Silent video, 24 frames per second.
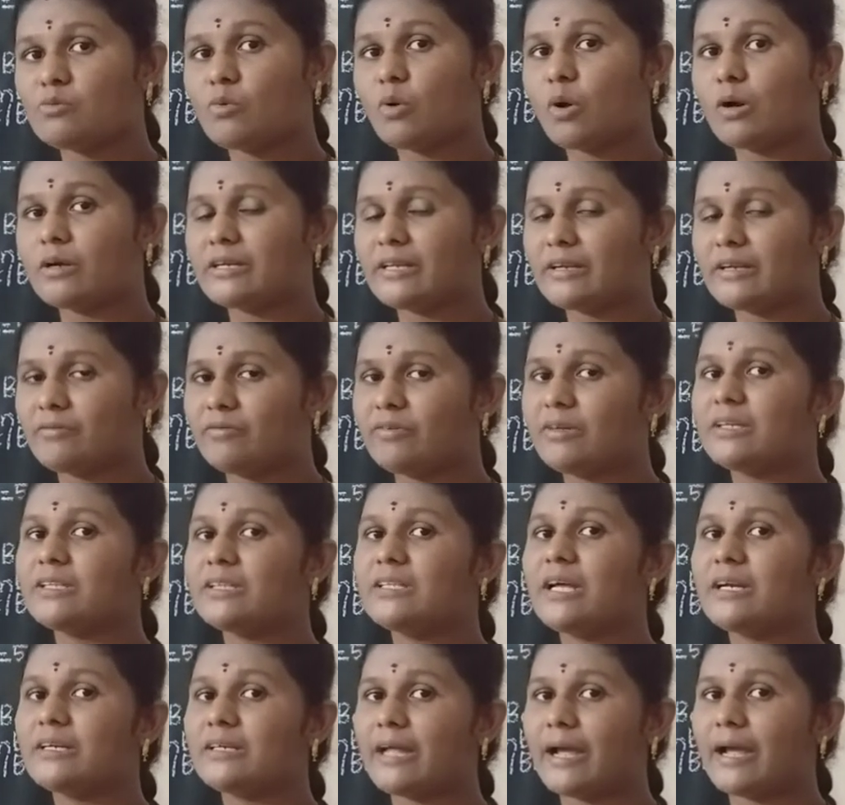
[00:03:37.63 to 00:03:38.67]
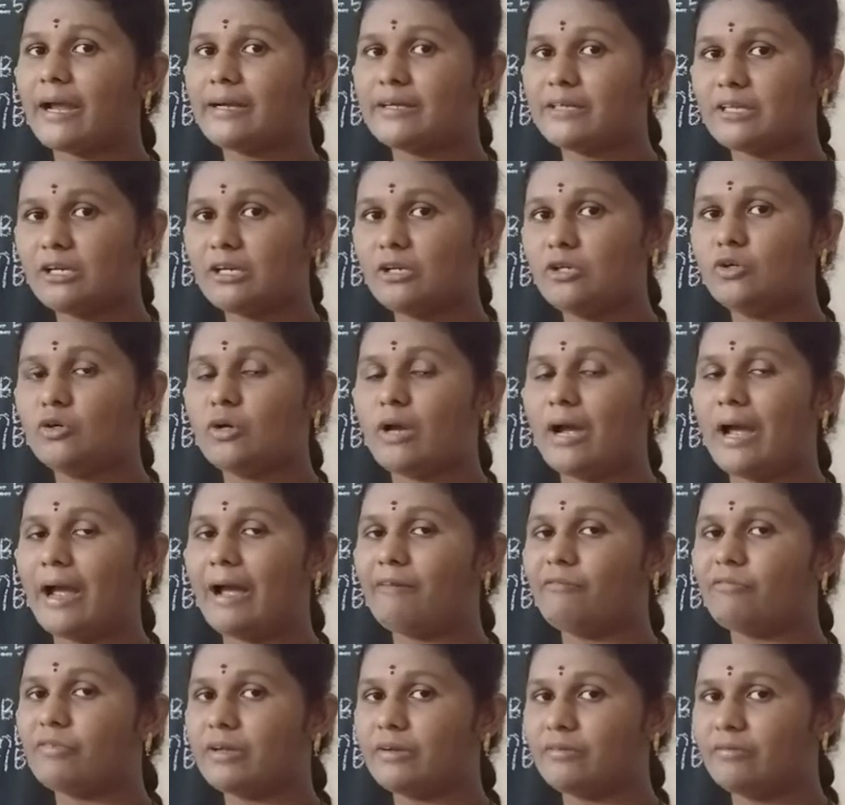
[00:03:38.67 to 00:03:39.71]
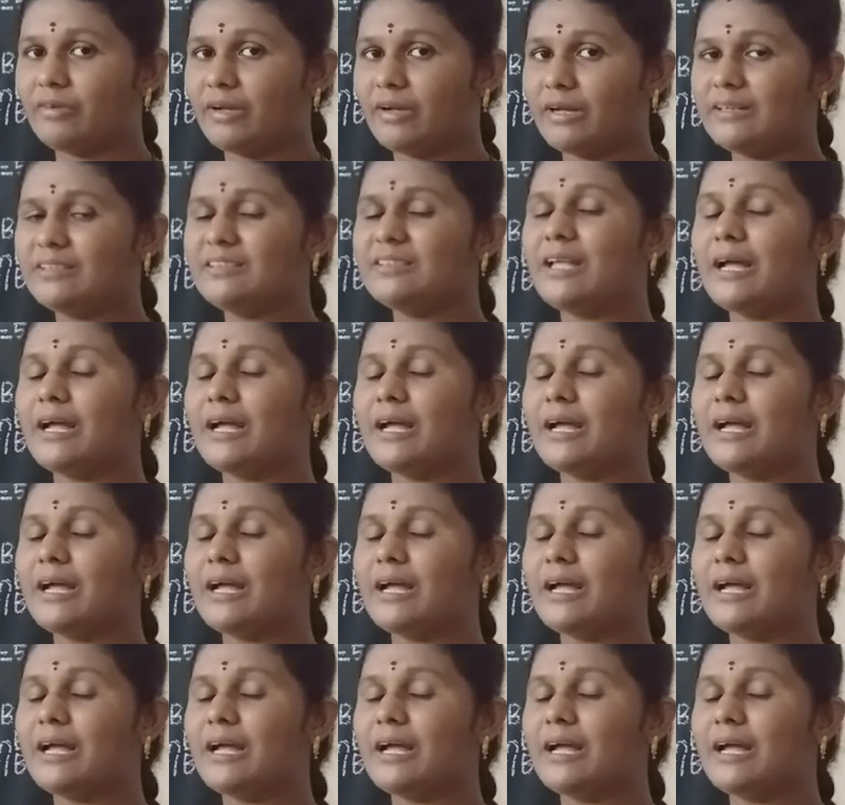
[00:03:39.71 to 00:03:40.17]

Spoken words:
whatever the title you have given,